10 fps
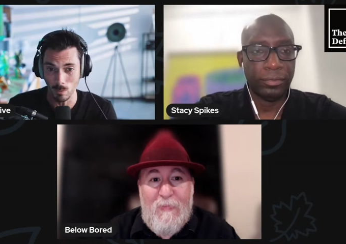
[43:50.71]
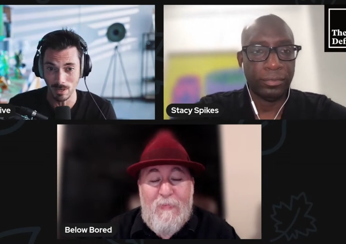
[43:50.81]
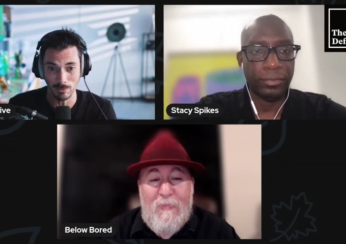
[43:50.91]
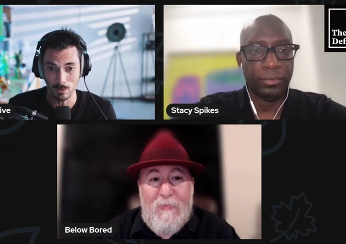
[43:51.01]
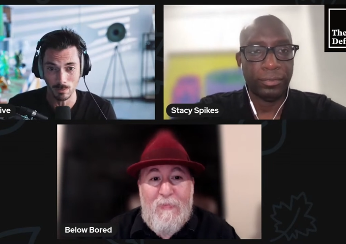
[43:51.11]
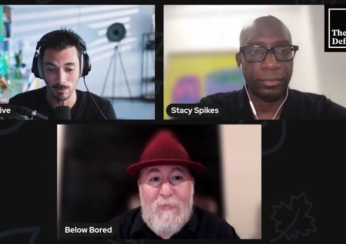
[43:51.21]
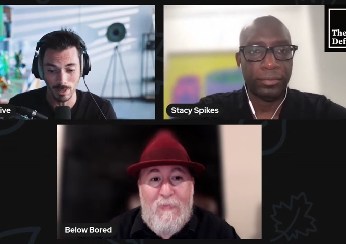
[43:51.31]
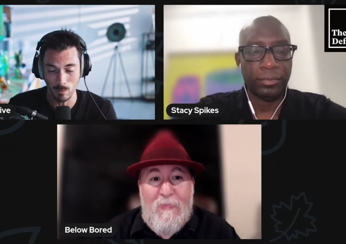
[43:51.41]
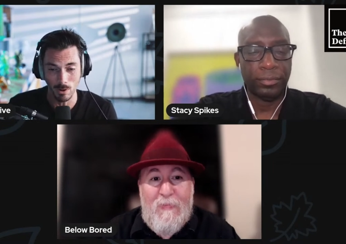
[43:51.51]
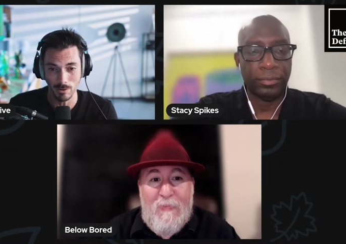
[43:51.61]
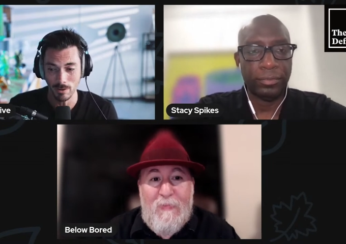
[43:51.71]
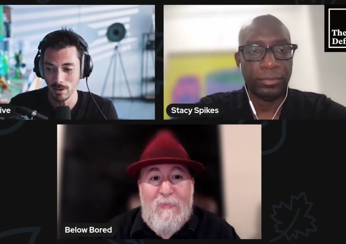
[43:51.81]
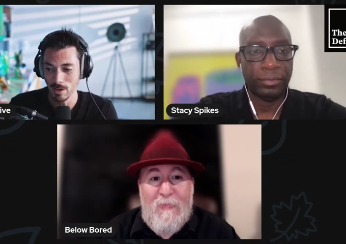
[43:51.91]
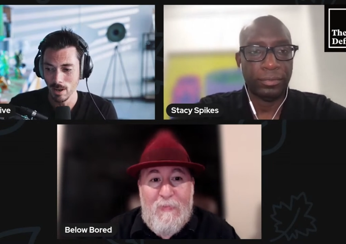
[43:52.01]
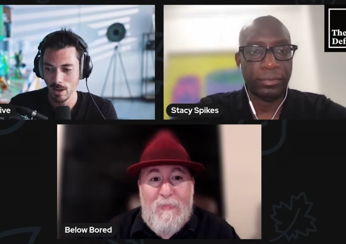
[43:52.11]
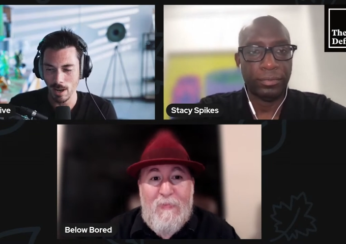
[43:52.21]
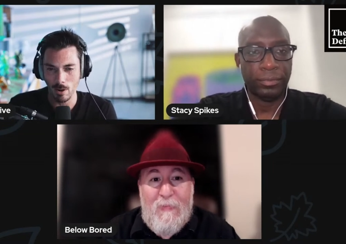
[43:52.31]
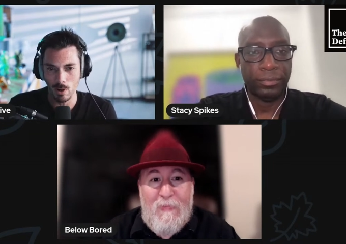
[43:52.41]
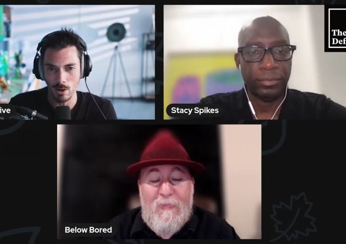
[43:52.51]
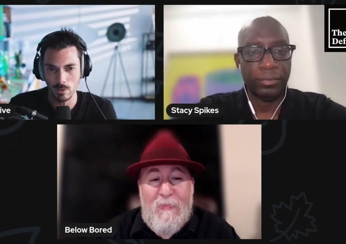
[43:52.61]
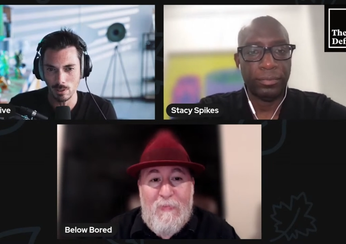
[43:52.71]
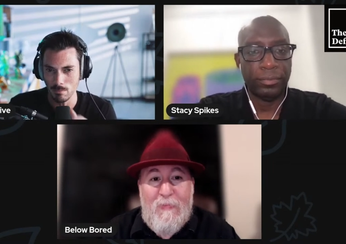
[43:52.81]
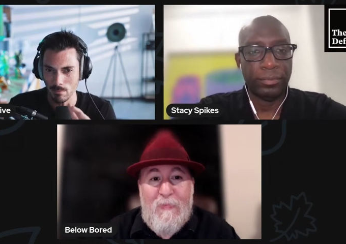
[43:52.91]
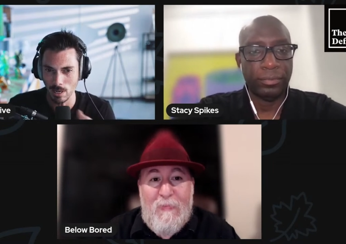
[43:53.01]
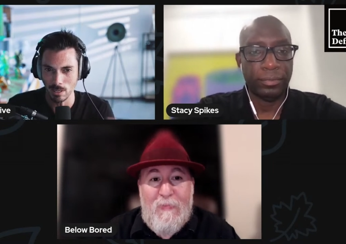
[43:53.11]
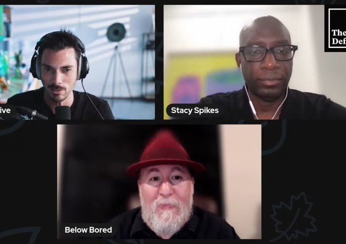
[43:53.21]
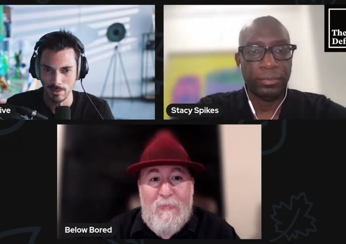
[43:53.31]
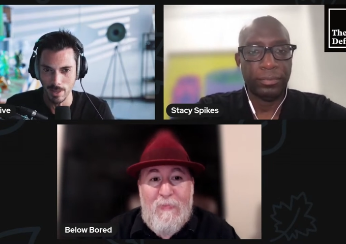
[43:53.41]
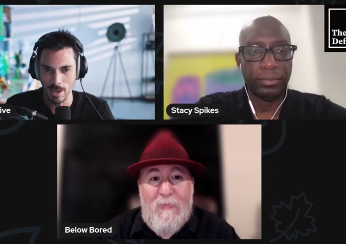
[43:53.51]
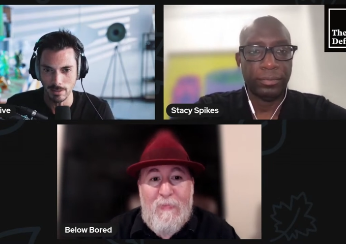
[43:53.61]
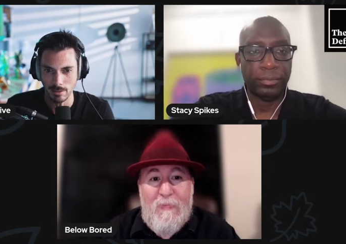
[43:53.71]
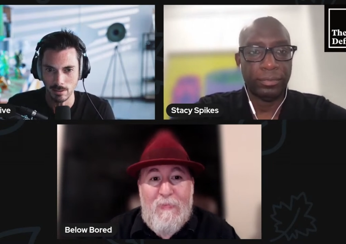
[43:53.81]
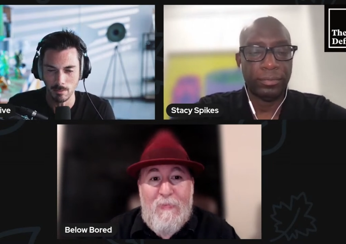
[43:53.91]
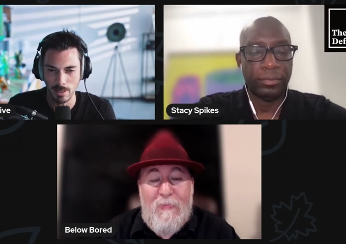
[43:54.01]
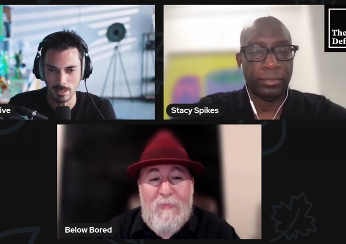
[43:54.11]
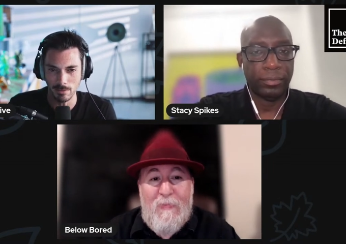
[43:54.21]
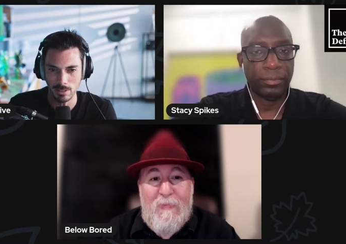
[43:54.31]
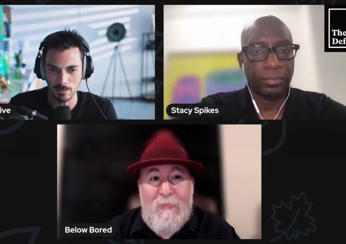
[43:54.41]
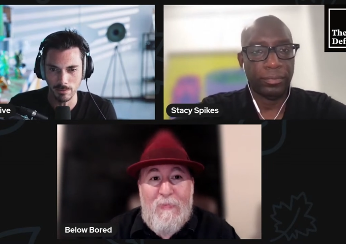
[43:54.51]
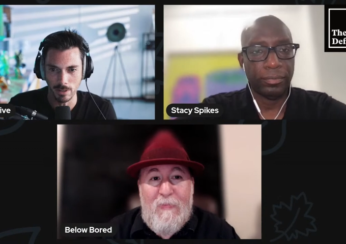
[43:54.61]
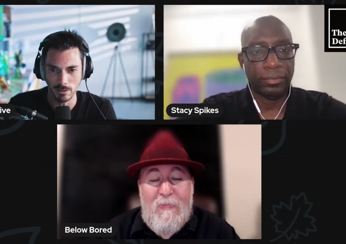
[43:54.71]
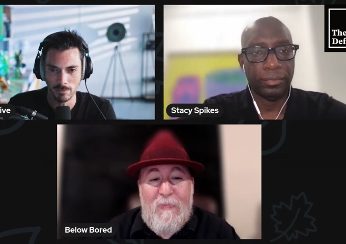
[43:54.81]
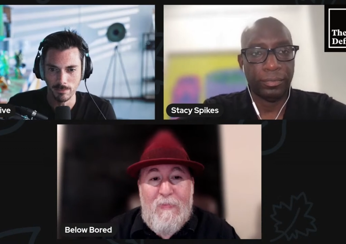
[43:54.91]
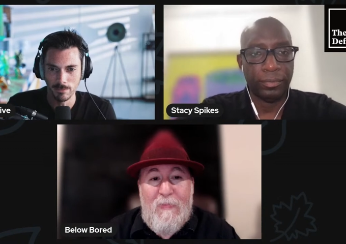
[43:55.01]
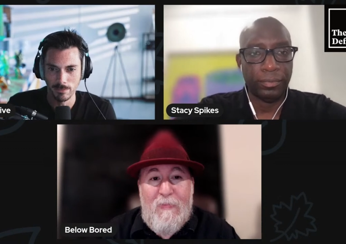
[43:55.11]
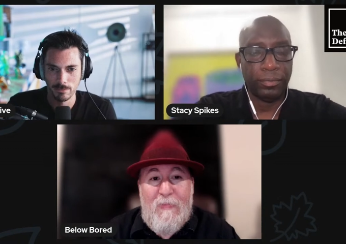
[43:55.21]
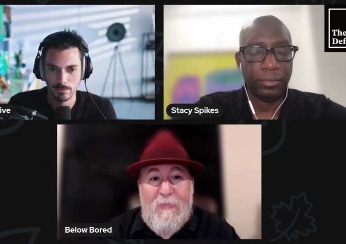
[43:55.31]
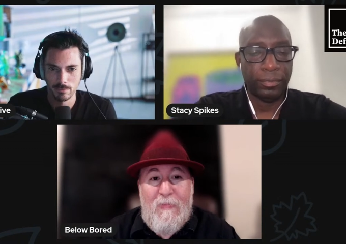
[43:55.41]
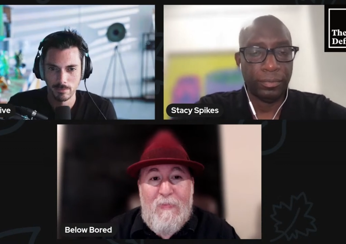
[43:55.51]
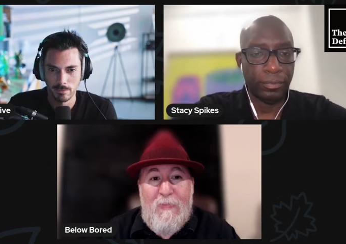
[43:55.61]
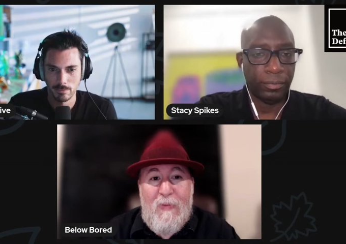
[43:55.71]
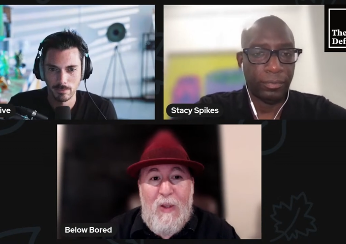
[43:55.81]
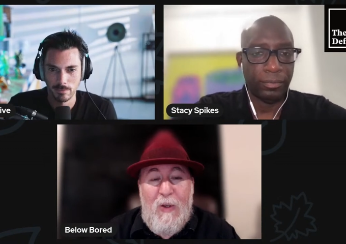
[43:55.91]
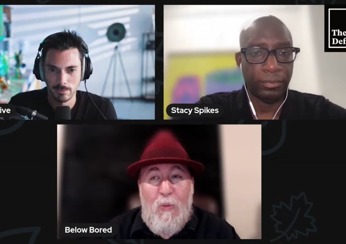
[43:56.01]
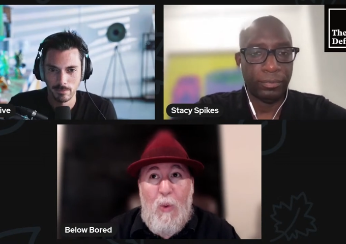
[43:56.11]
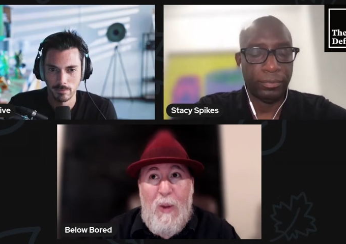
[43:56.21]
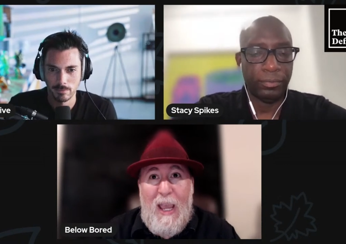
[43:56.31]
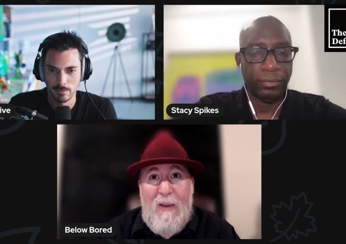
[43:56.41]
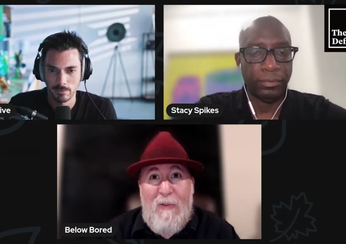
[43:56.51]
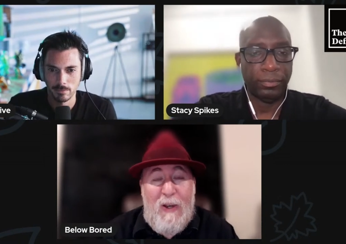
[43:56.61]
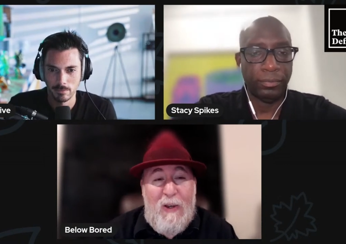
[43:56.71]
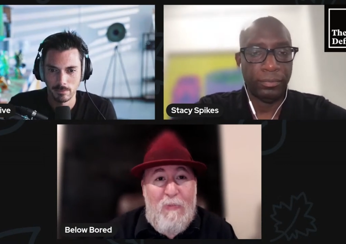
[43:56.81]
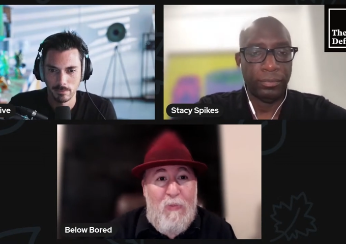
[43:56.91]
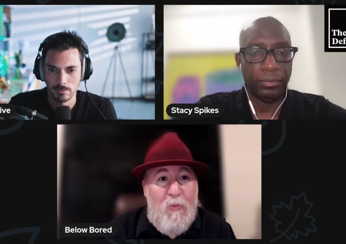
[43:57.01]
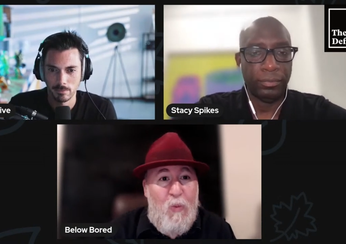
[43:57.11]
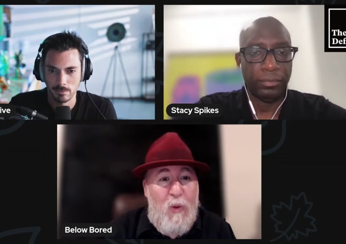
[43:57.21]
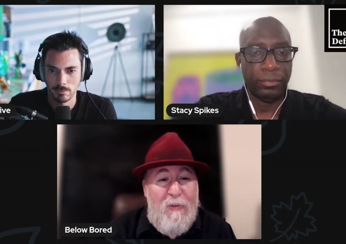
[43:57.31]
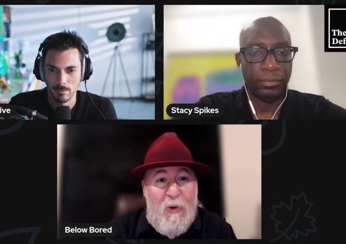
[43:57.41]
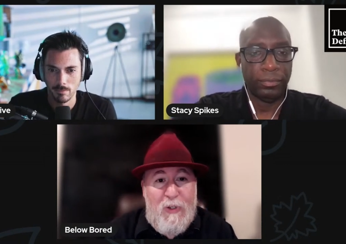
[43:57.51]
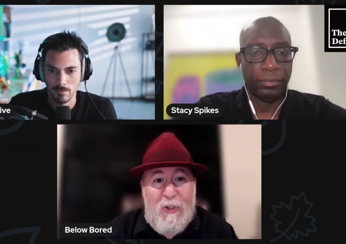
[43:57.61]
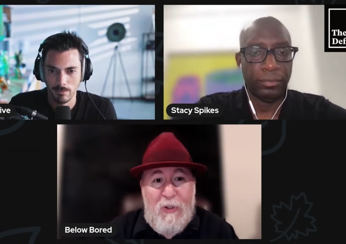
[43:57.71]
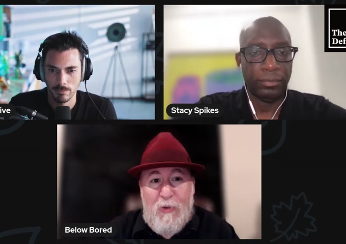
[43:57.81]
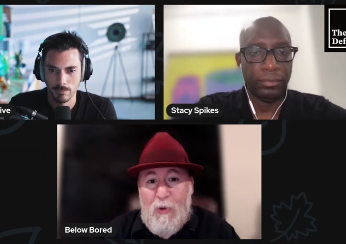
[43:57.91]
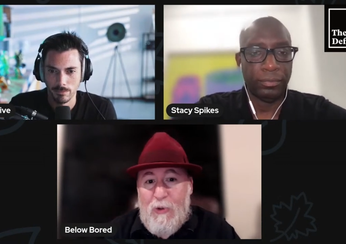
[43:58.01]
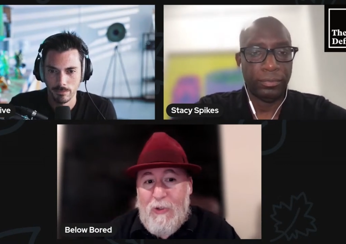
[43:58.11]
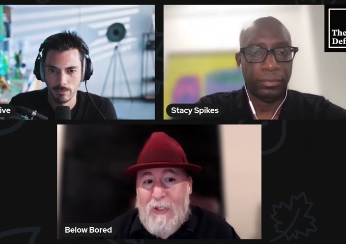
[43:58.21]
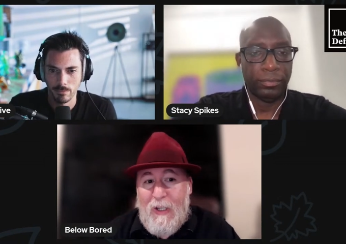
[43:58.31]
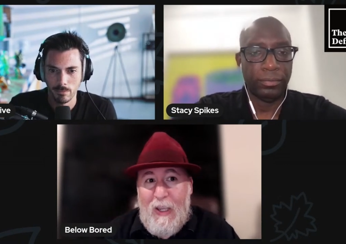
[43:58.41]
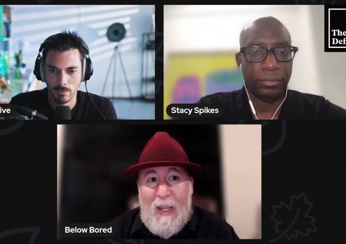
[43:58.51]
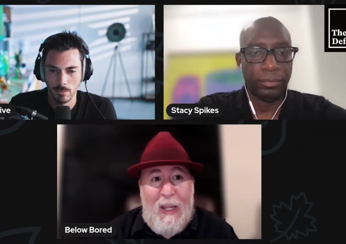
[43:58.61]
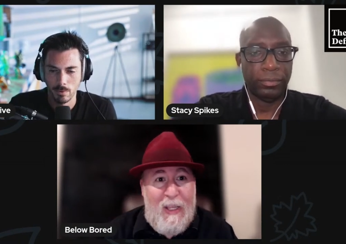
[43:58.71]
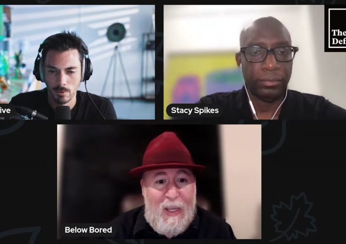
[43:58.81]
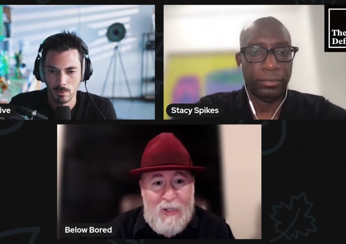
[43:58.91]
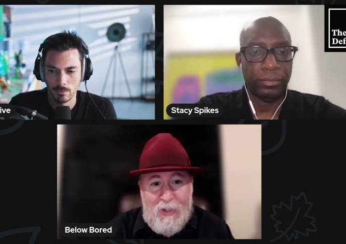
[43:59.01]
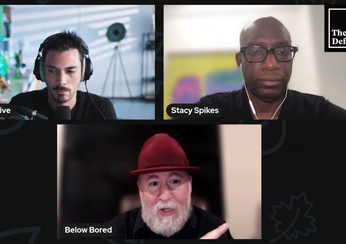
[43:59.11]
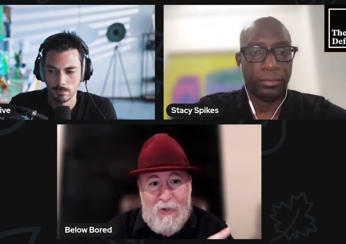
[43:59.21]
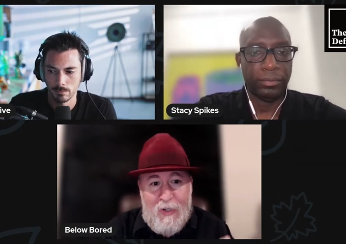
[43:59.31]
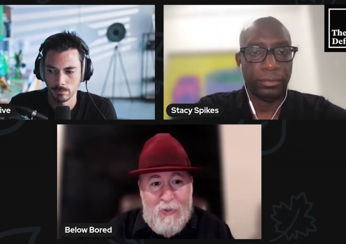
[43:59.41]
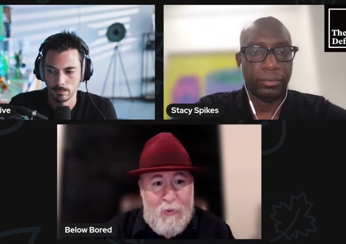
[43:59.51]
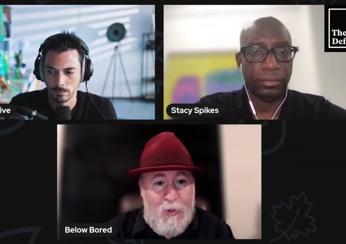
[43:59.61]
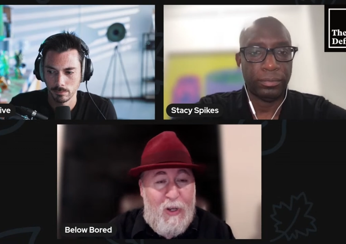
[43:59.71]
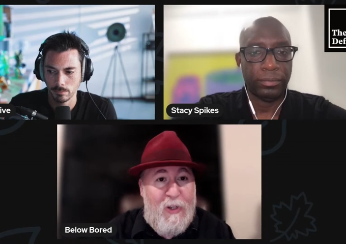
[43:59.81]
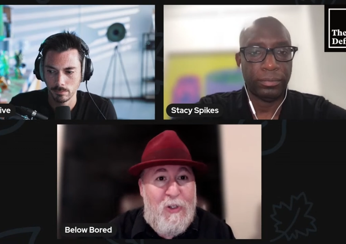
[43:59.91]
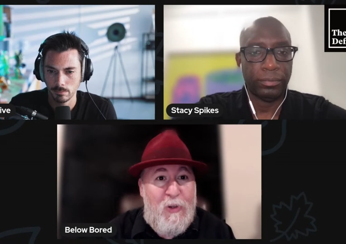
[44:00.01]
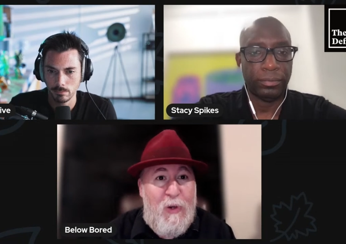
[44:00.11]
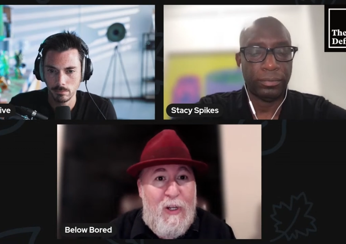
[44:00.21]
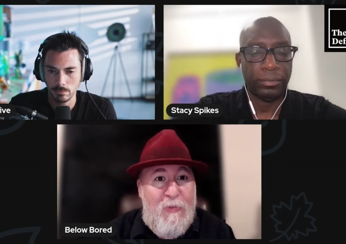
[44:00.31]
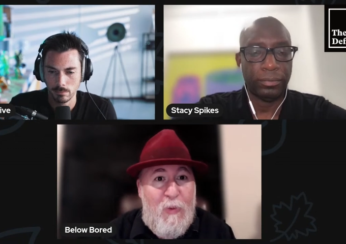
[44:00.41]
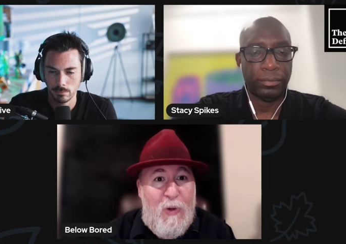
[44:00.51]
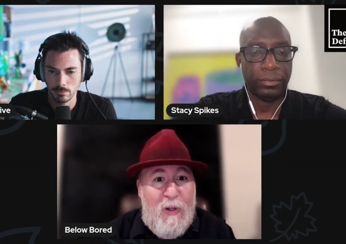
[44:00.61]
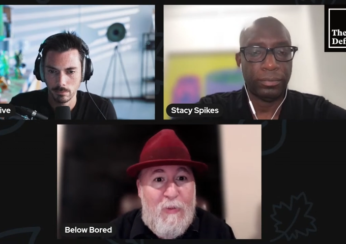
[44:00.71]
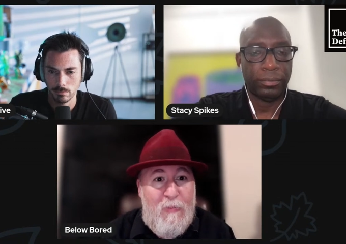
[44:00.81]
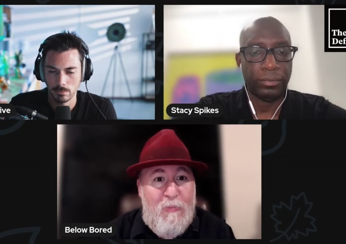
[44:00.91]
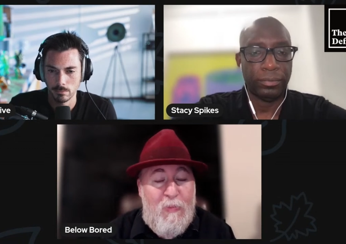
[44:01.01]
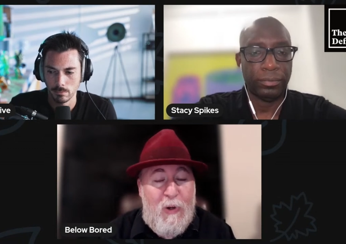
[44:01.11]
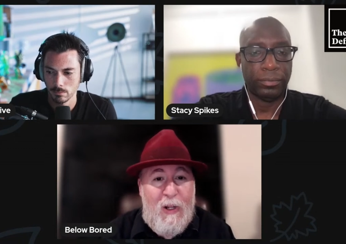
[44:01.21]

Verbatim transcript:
Speaker 1: whenever you they want. How, how are you going to manage that and make it still fun?
Speaker 2: Well, we have um, we have host controls, and I, I shared another uh, screen if you want to bring it